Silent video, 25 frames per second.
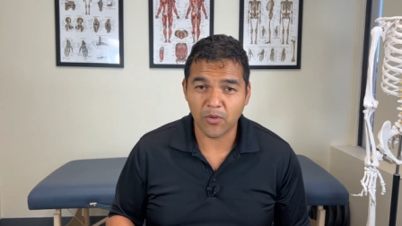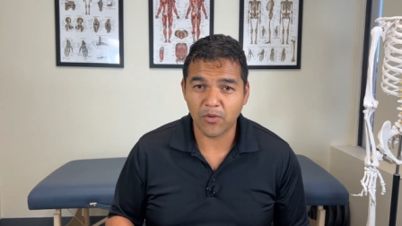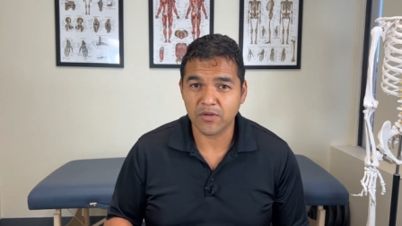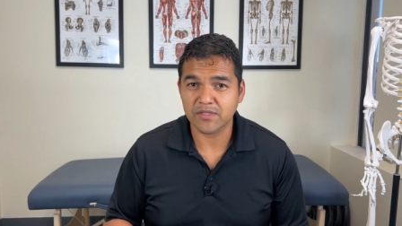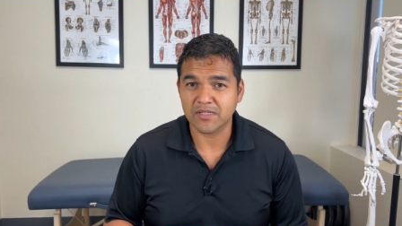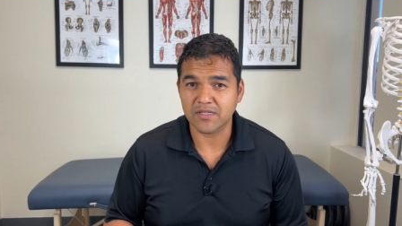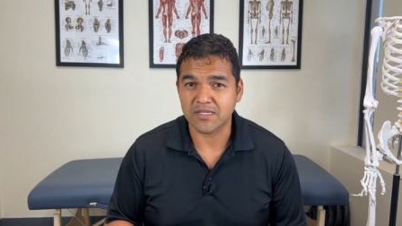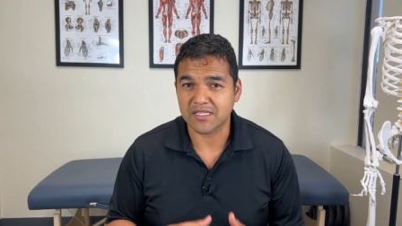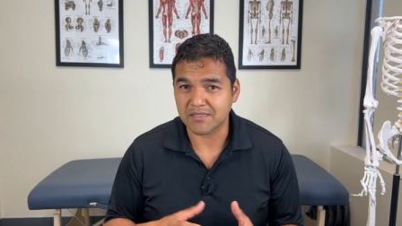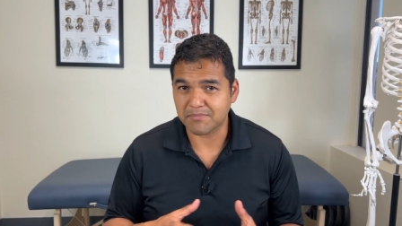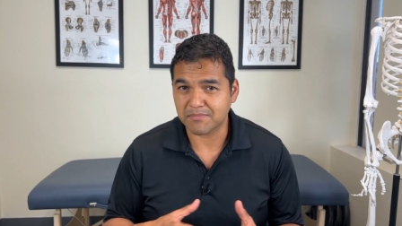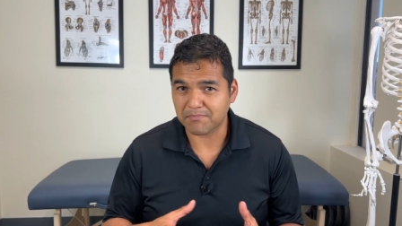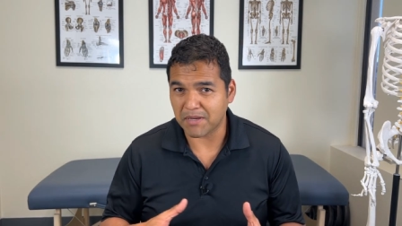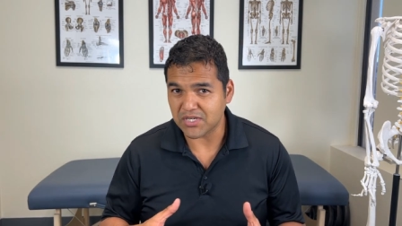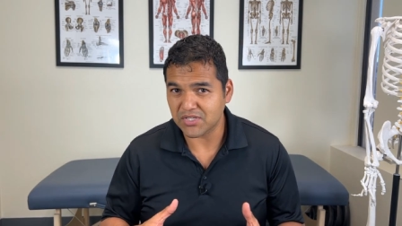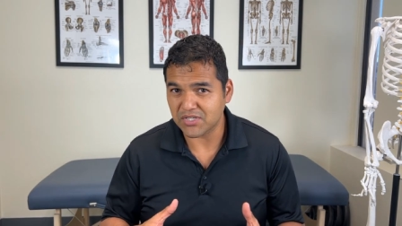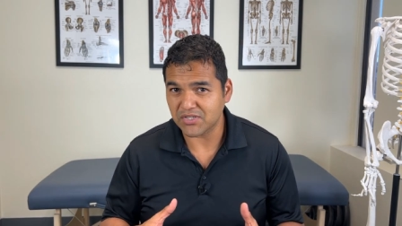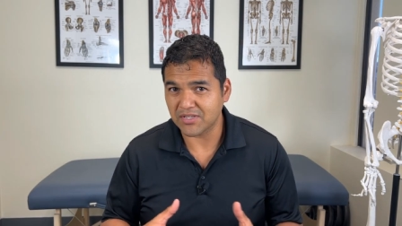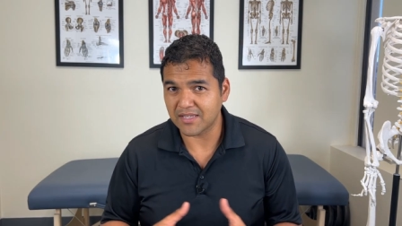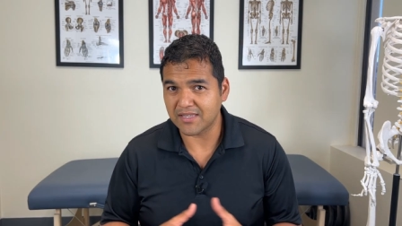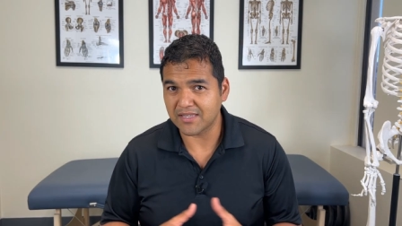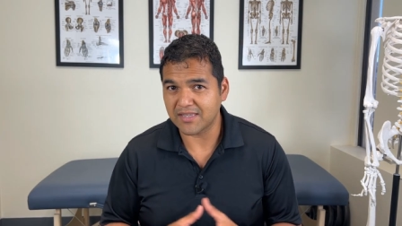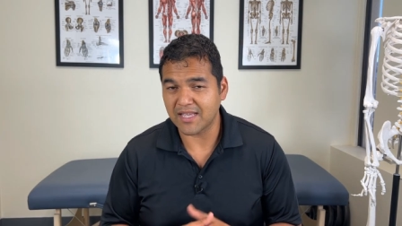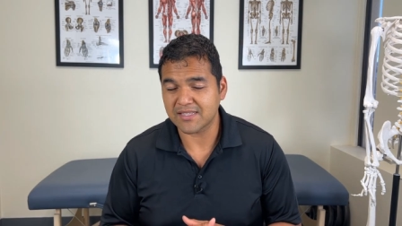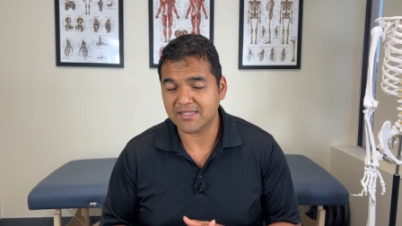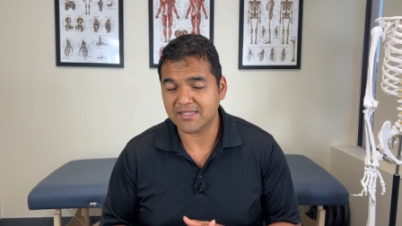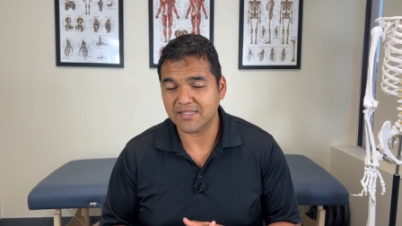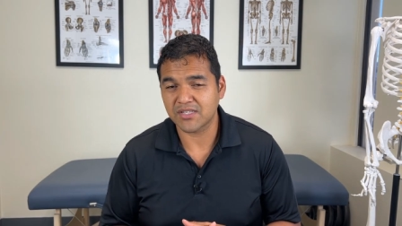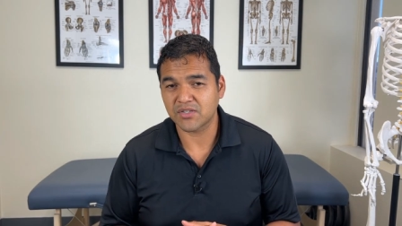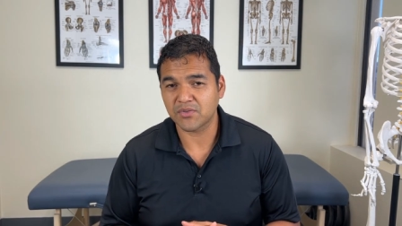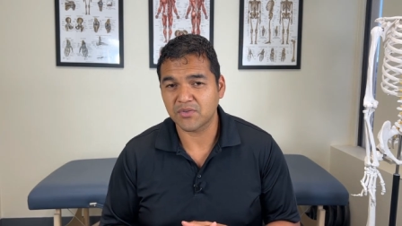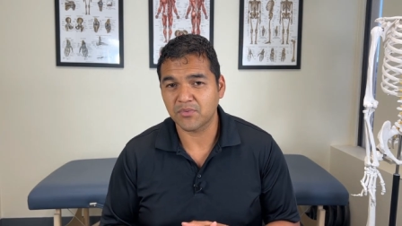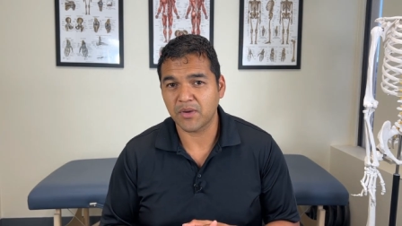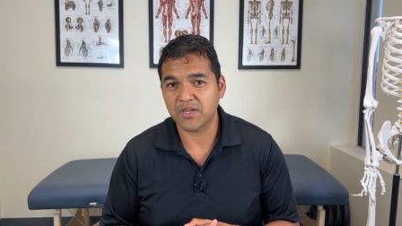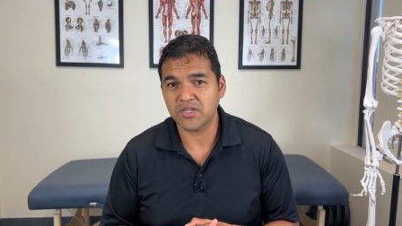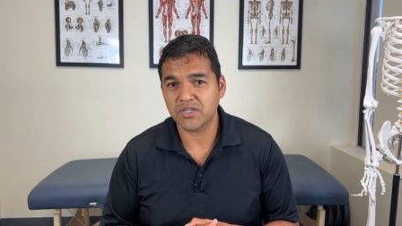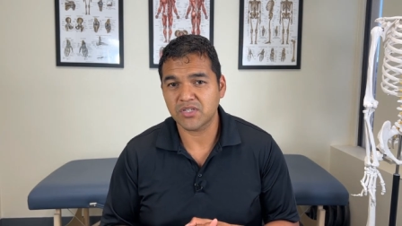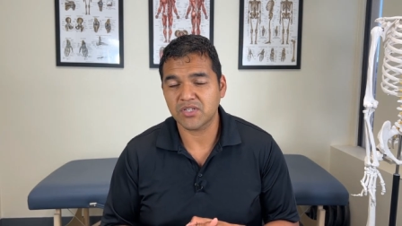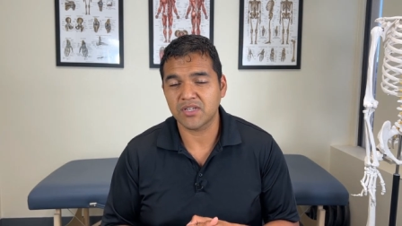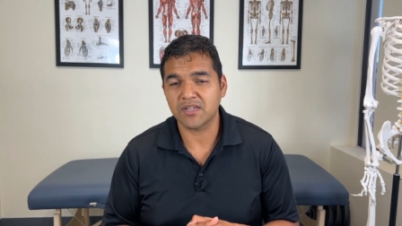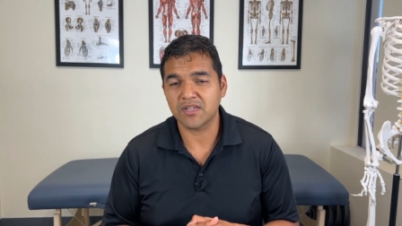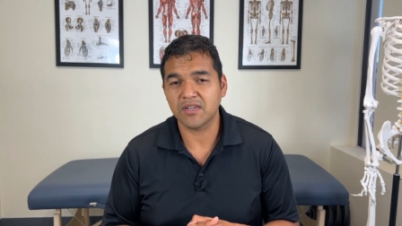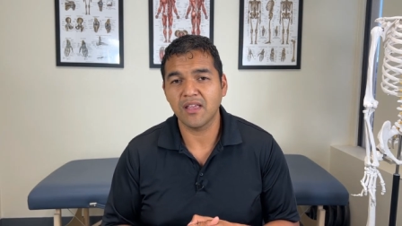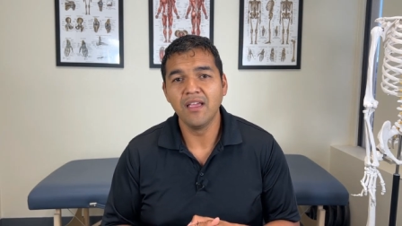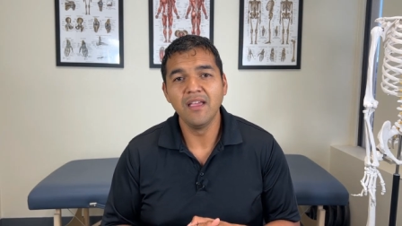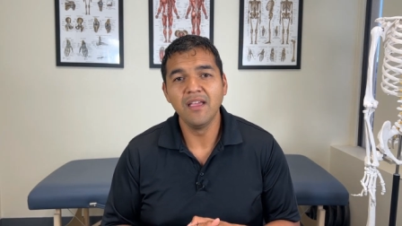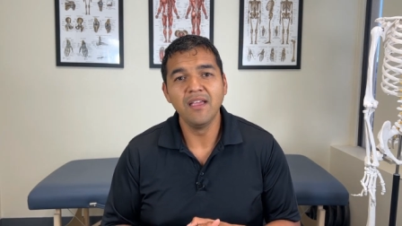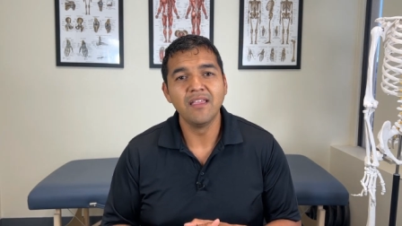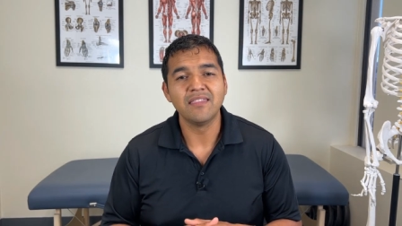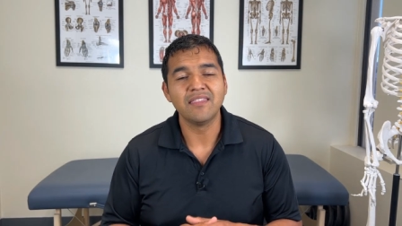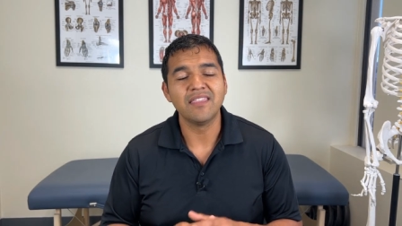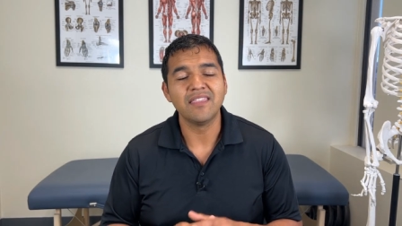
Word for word: worse, especially in that situation,